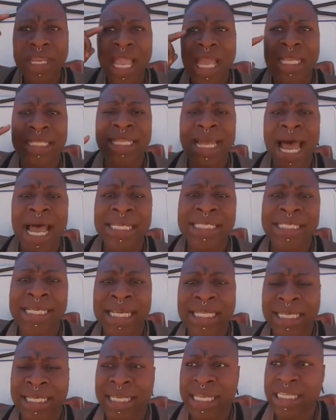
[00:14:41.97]

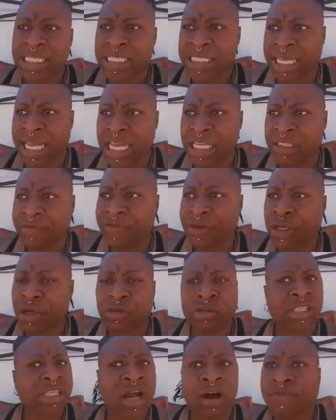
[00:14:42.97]
dissecting these things for
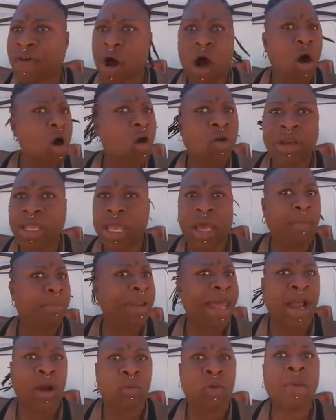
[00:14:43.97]
yourself. Only a
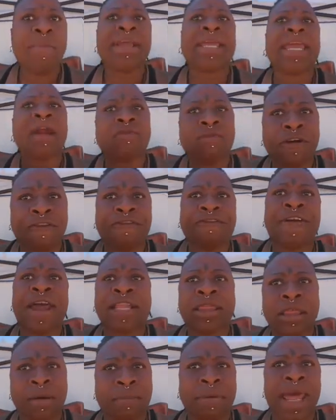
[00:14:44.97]
black woman can
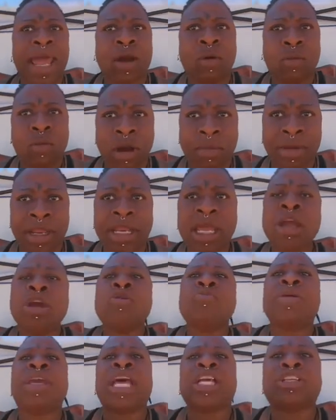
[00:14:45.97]
reflect the black woman,
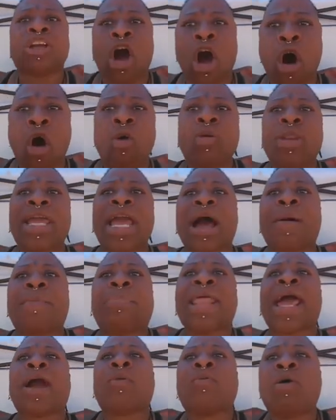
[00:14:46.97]
because only a
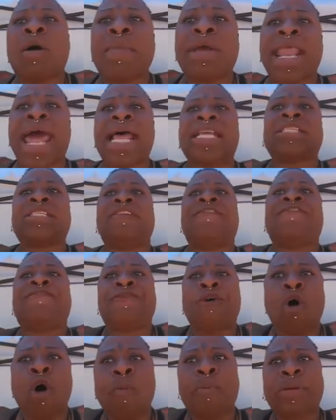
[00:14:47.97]
black woman has the
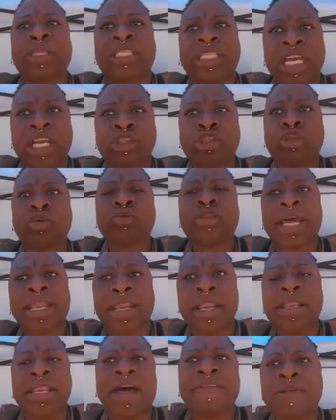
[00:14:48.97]
full potential
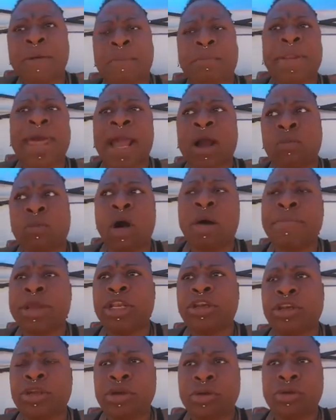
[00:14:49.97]
that another black
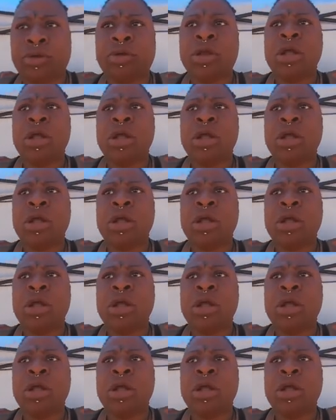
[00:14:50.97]
woman do.